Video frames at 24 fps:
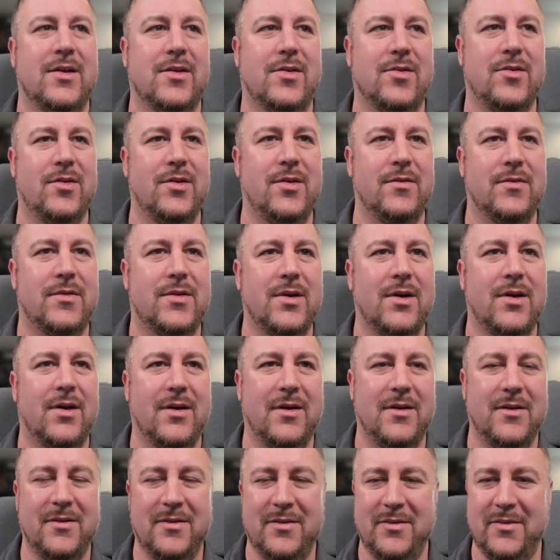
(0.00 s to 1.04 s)
So you've
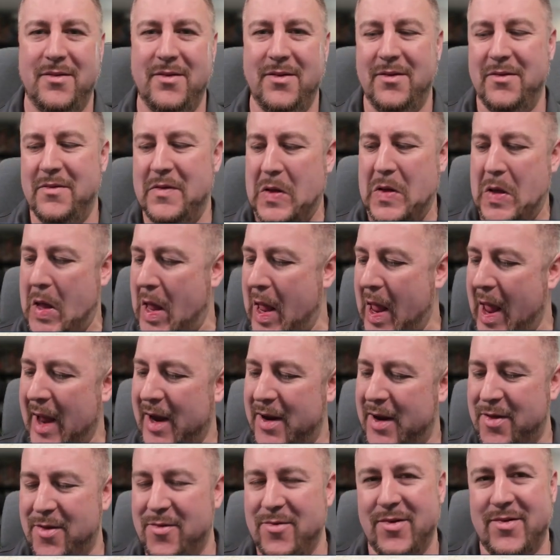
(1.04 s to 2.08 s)
got
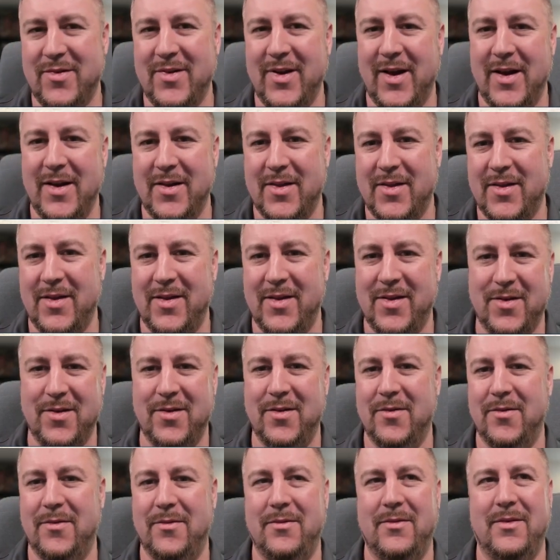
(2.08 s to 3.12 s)
extra chances
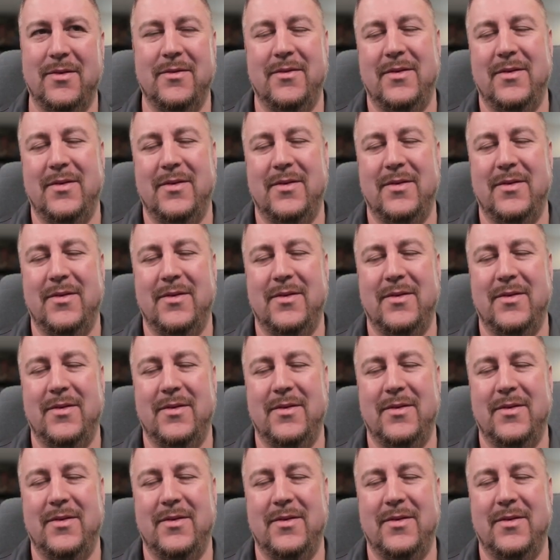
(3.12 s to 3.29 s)
of